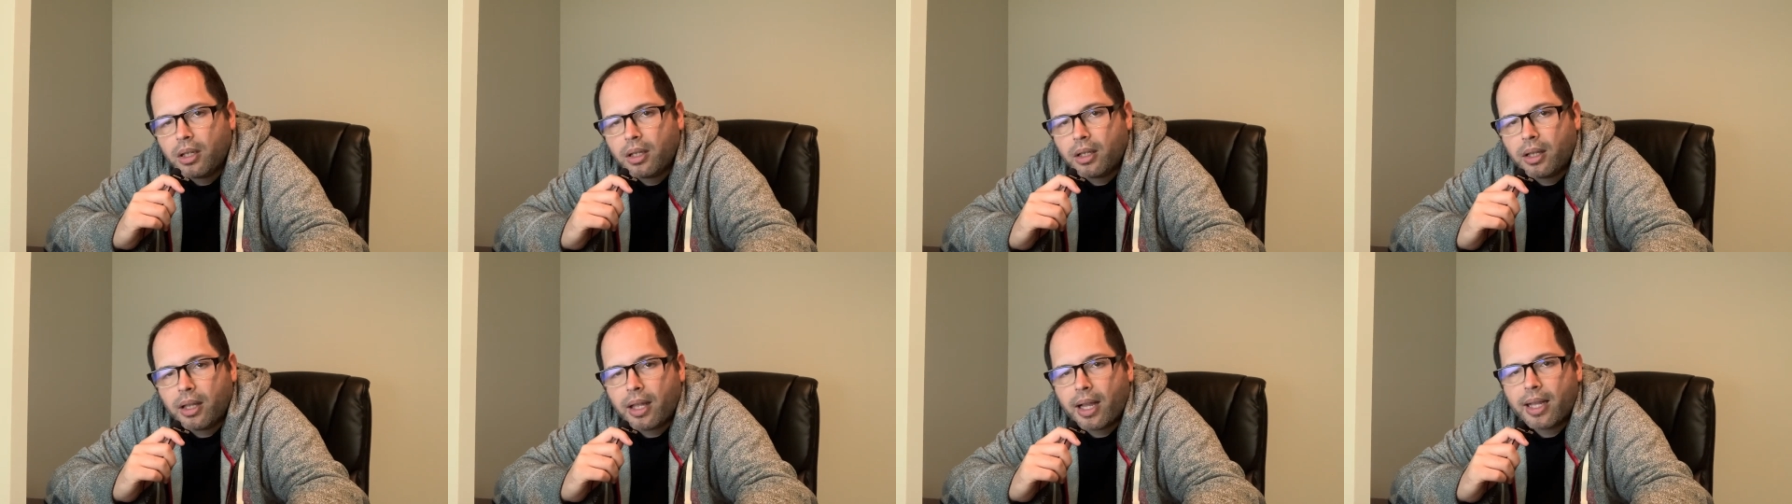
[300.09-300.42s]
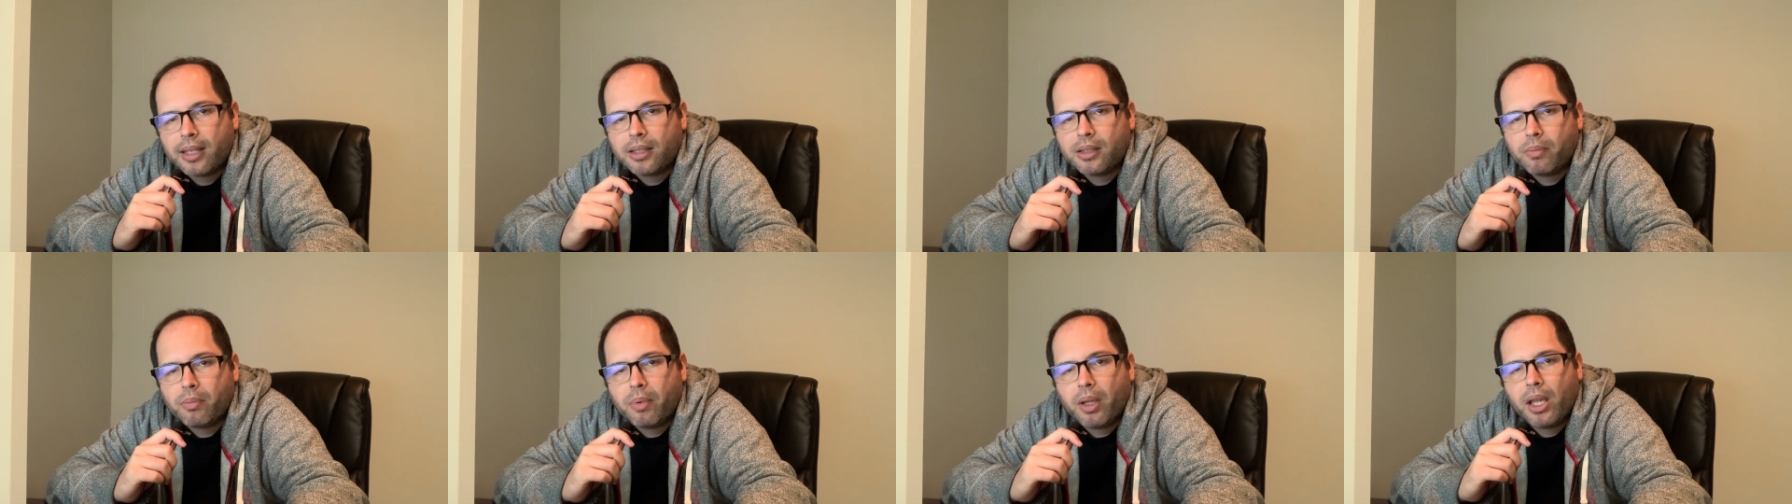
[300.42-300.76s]

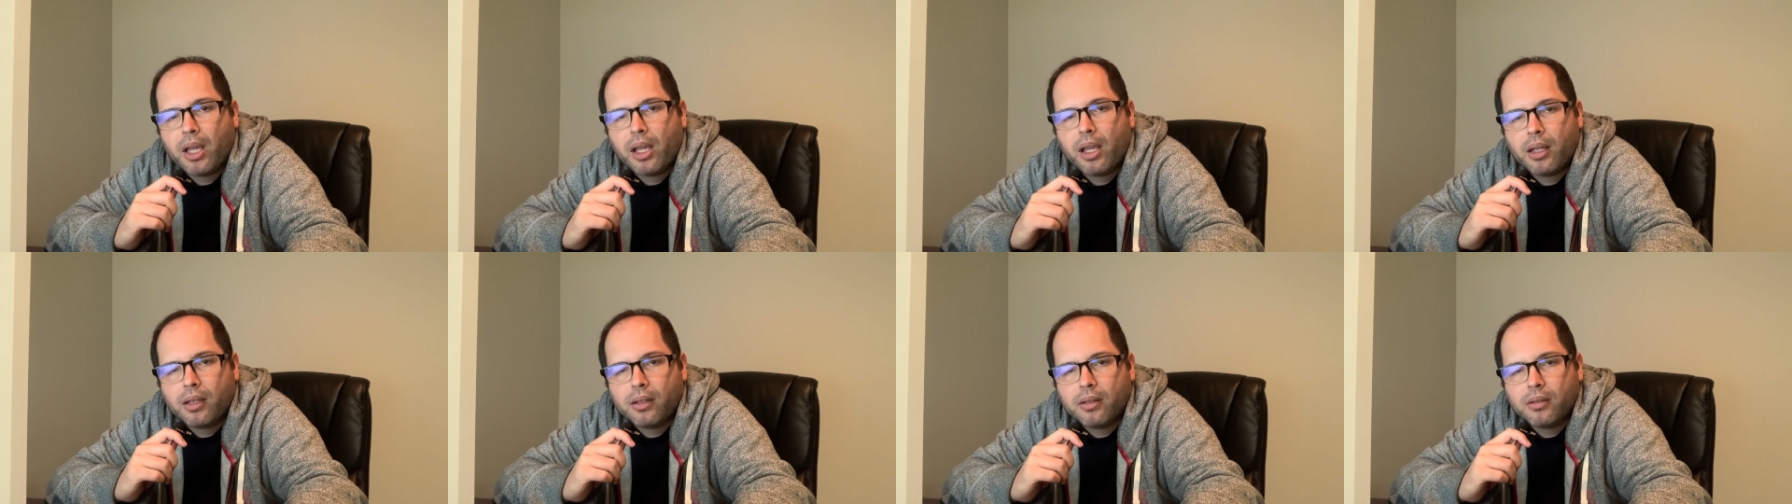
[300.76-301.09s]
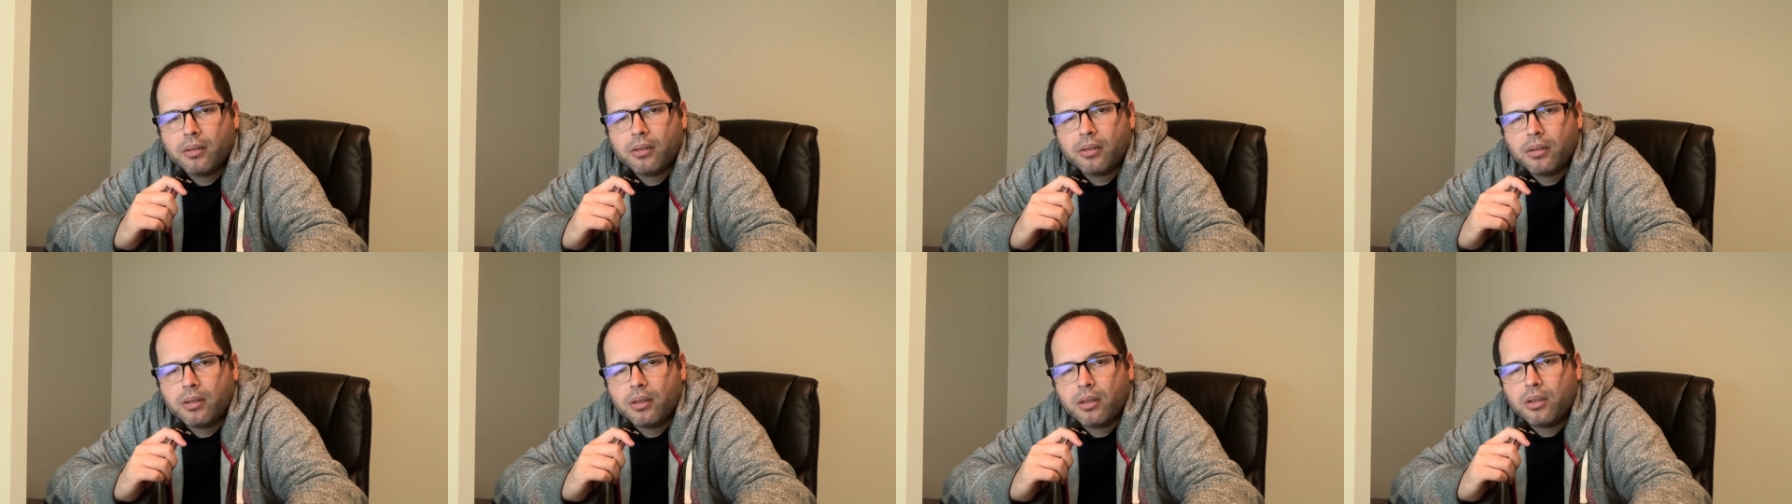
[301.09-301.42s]
That's
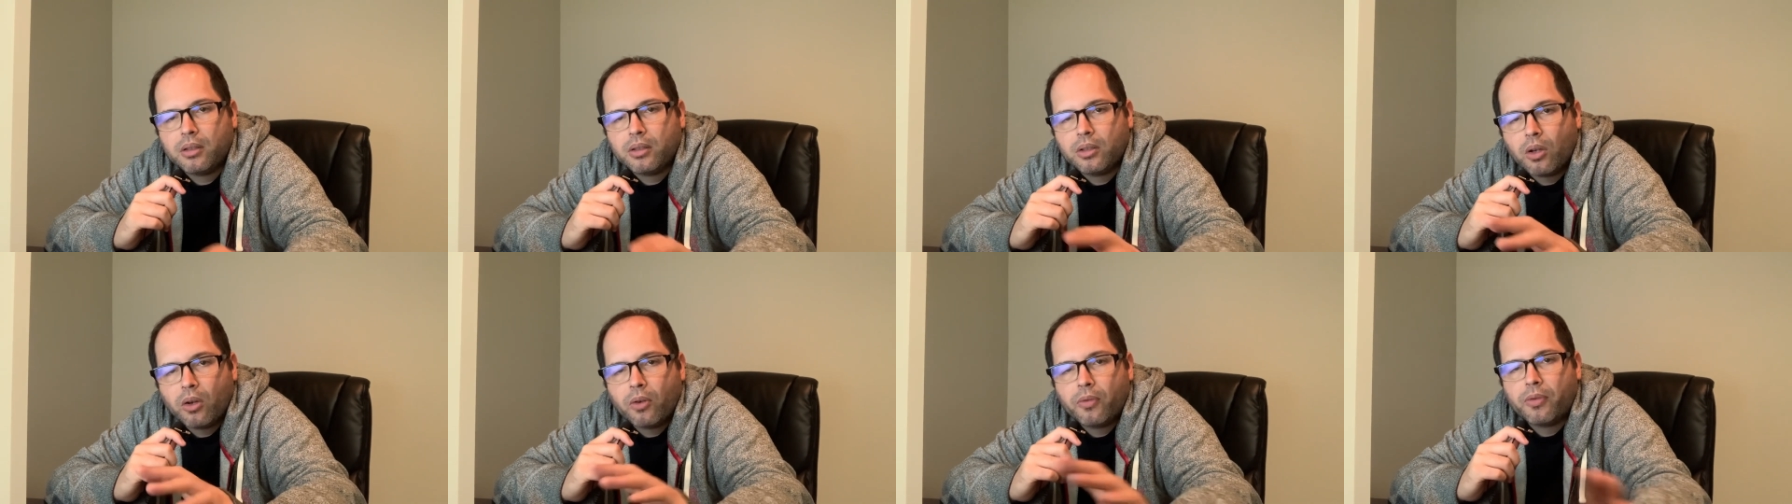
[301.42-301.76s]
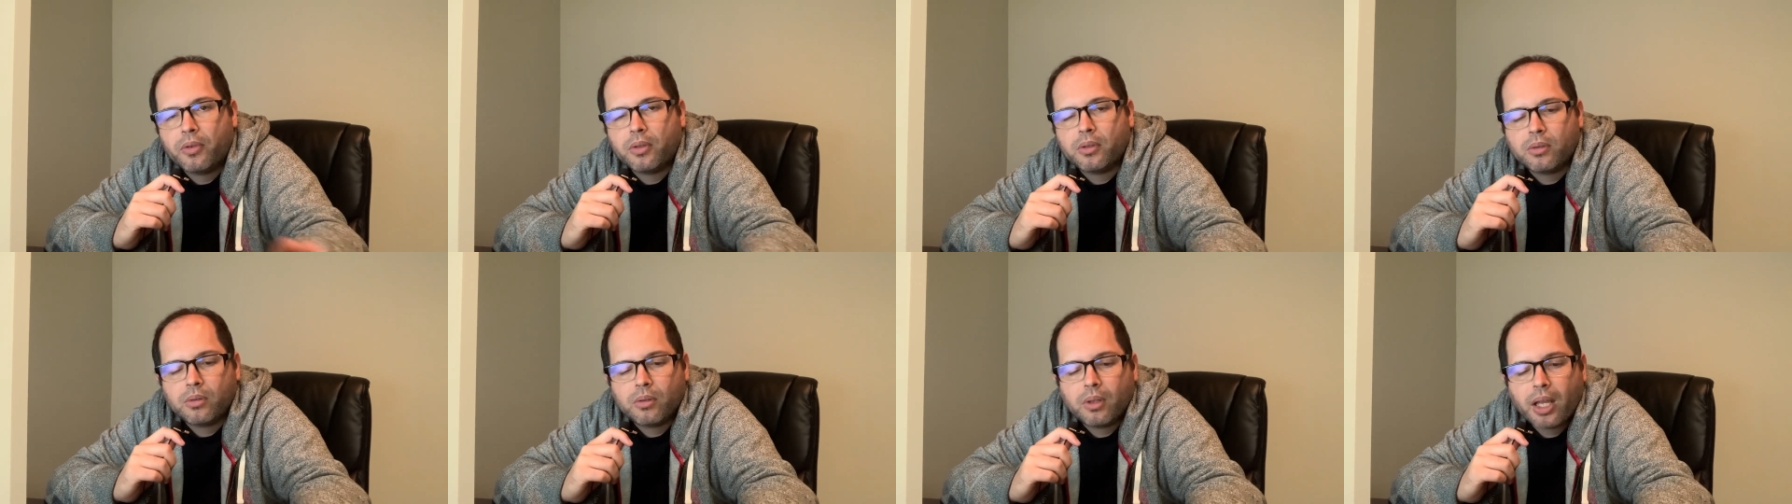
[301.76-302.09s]
been the show
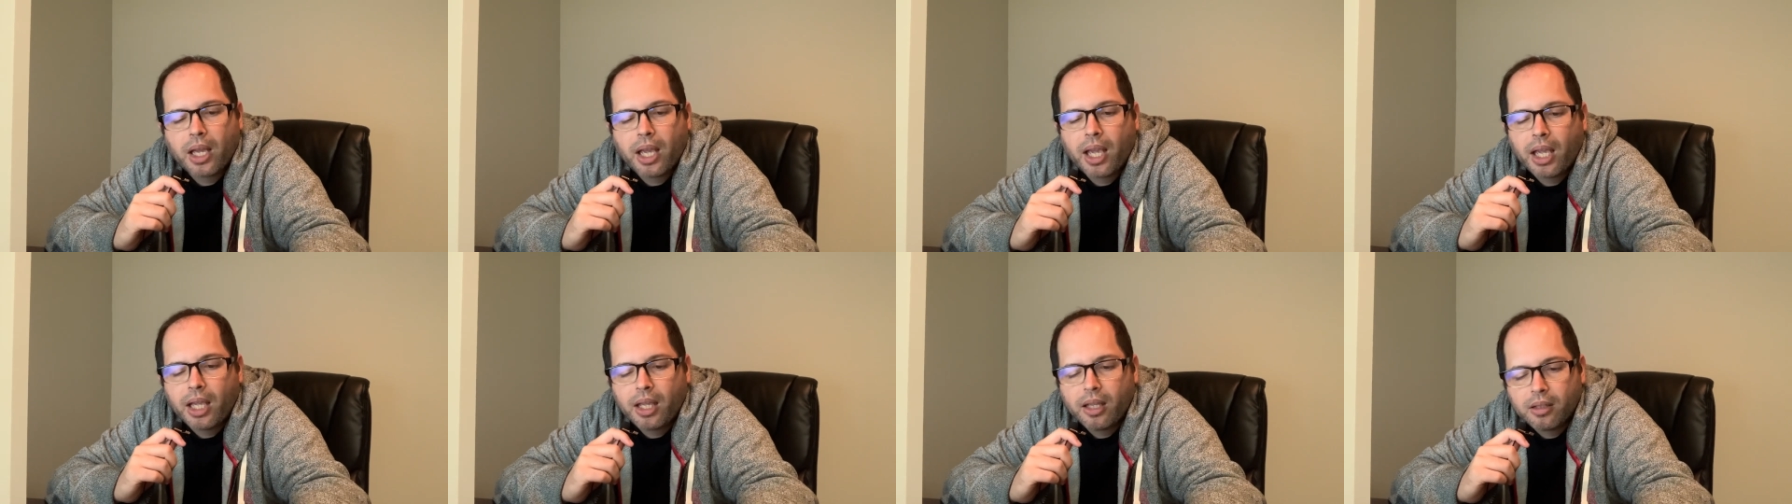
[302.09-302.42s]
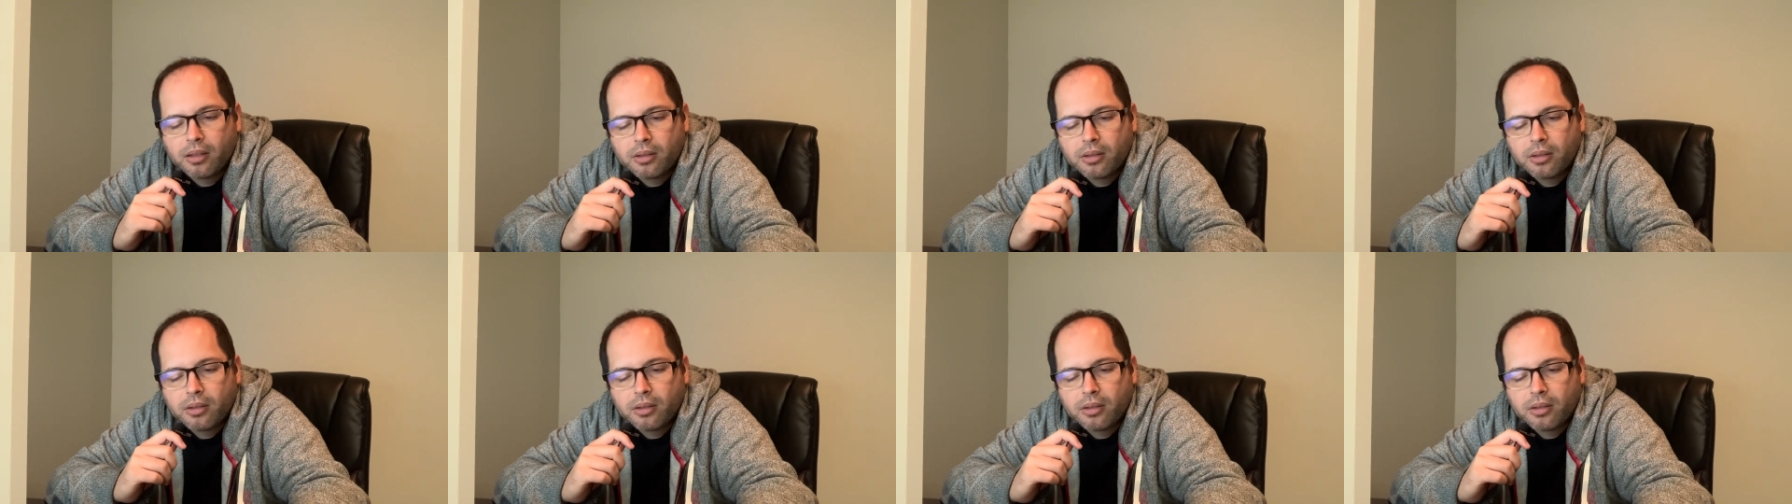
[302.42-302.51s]
for today.